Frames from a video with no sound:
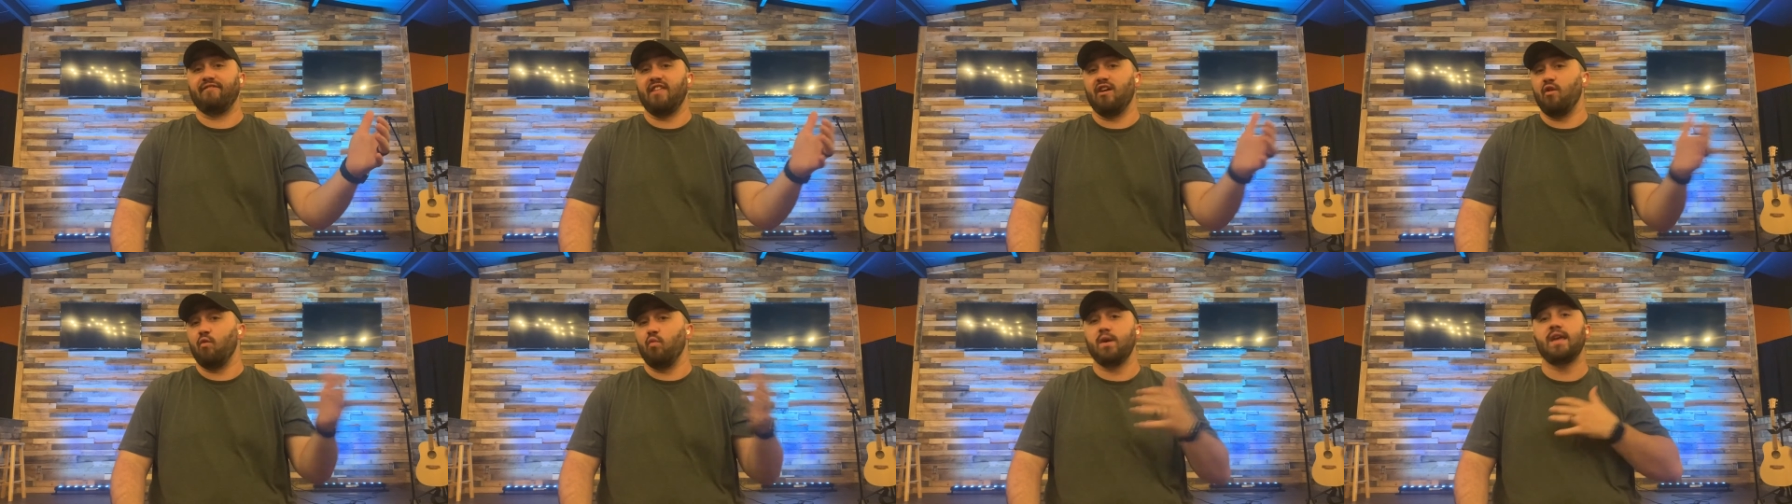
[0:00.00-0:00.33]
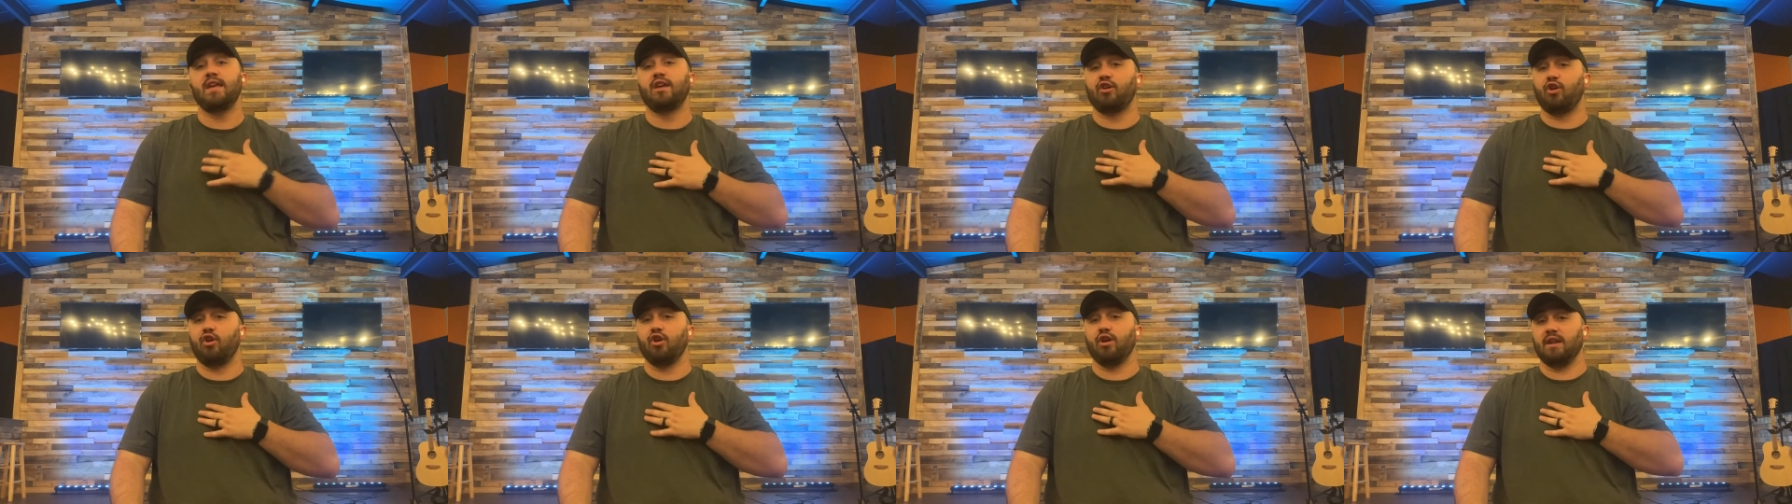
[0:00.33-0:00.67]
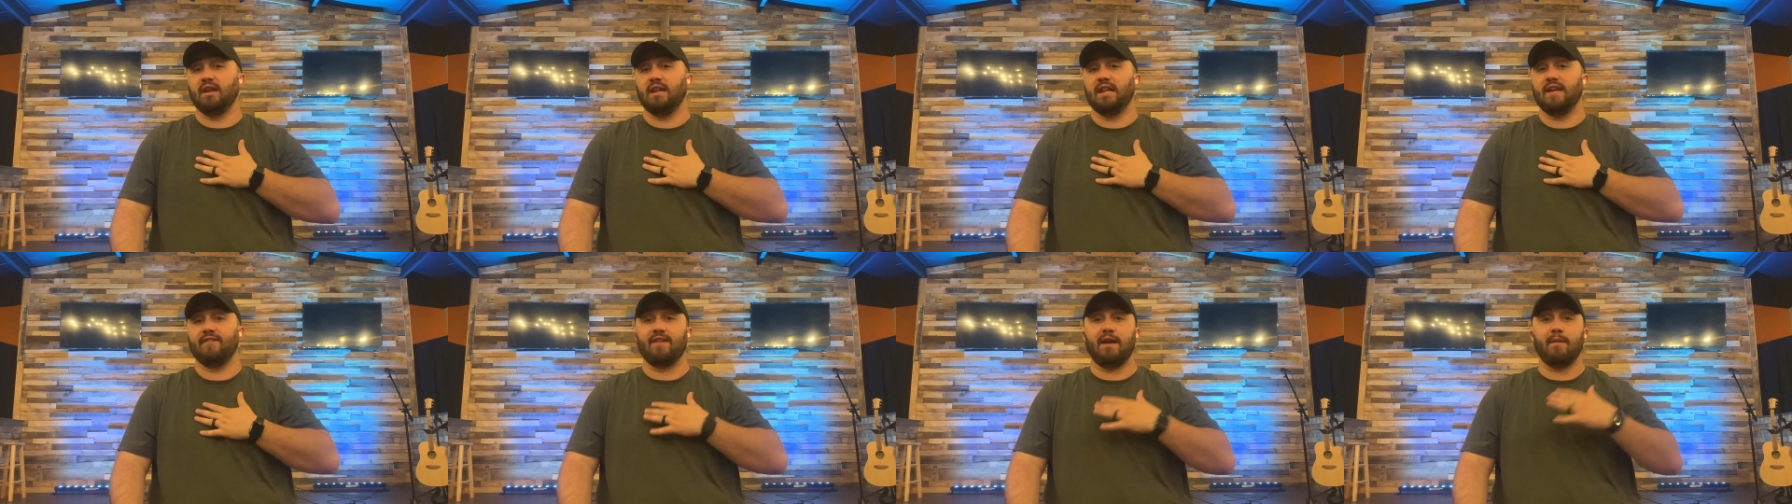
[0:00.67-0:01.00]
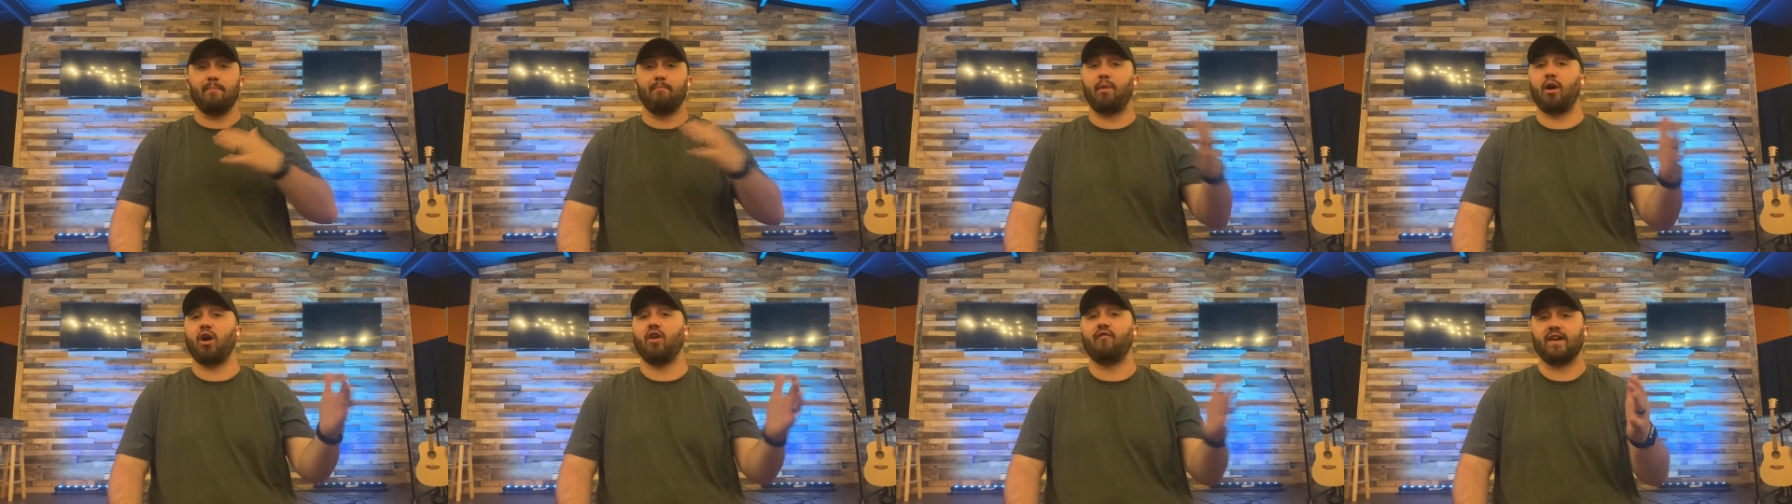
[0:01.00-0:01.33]
that we couldn't live, a
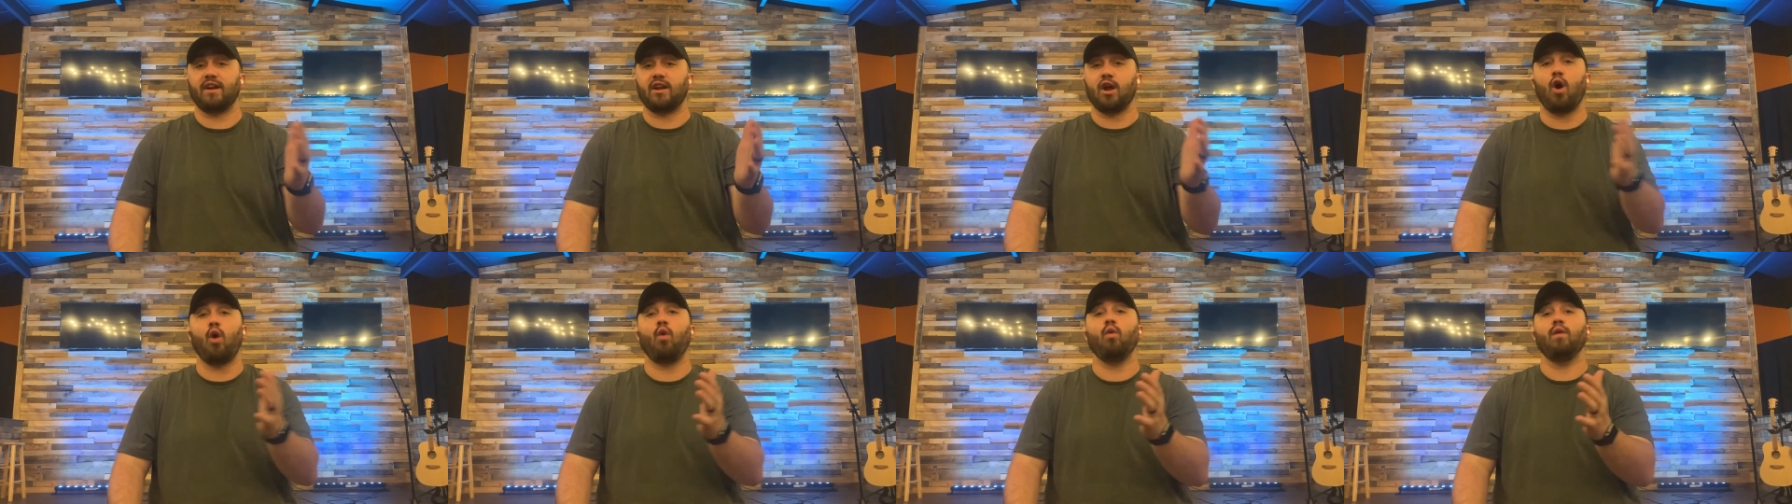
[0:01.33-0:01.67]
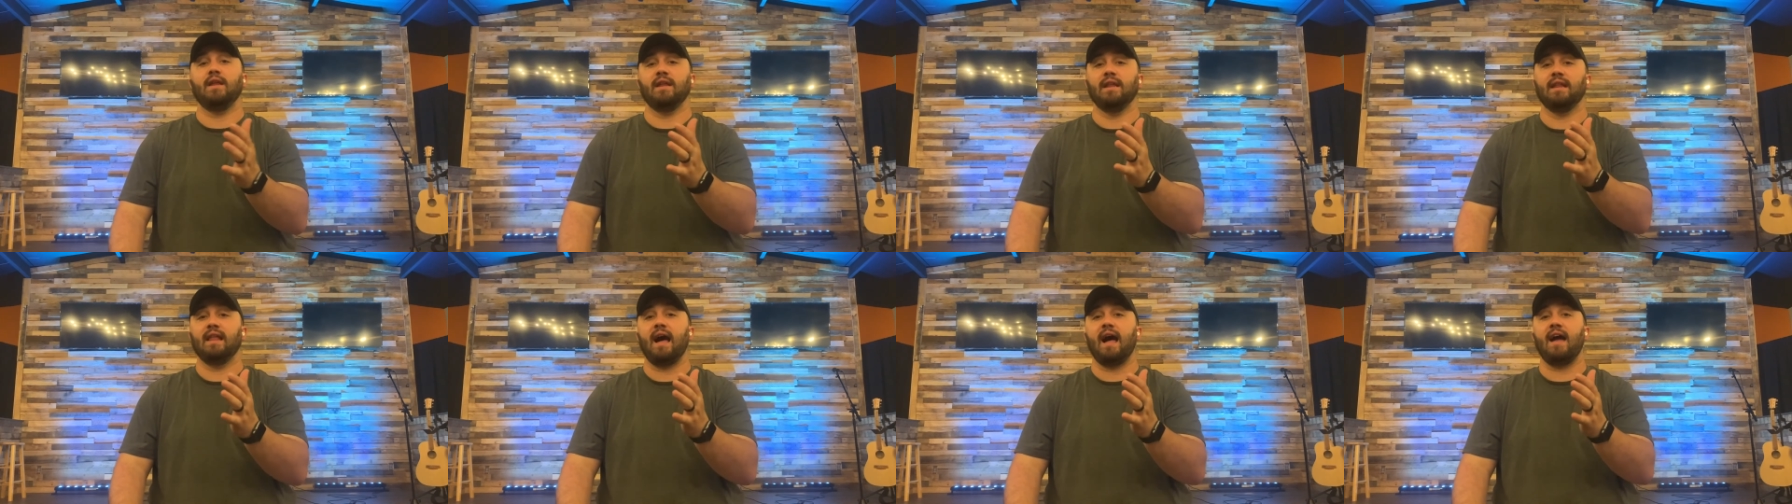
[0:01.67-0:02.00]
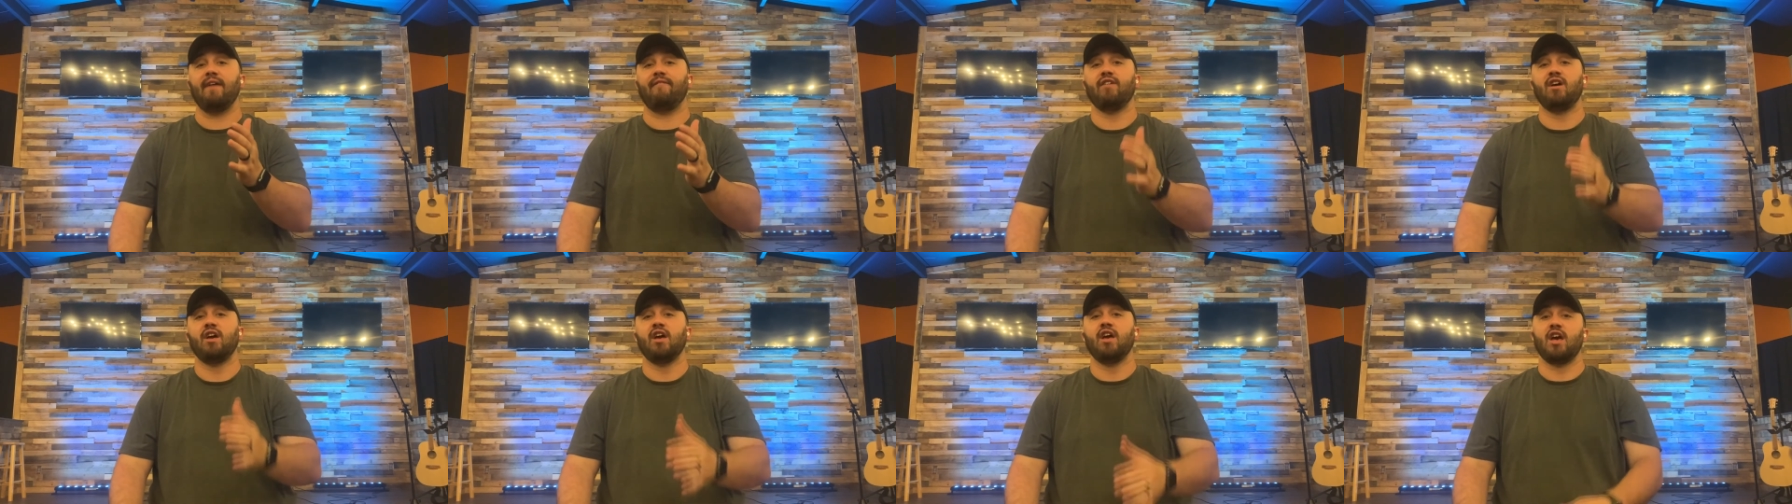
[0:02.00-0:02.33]
perfect holy life,